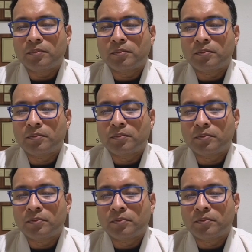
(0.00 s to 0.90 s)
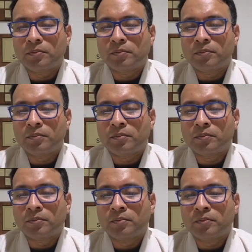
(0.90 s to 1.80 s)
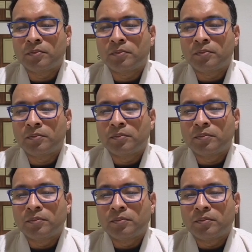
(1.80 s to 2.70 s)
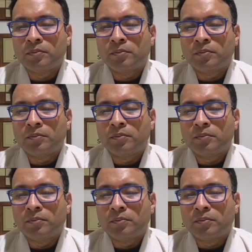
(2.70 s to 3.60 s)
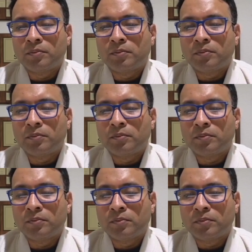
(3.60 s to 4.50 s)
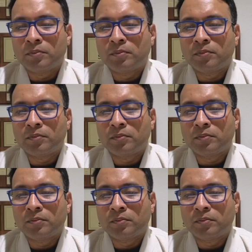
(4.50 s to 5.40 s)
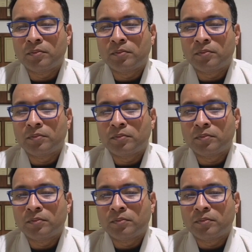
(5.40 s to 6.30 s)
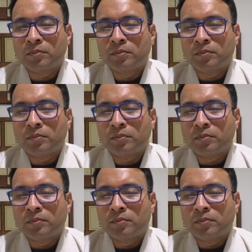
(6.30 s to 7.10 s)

The person shown says nothing.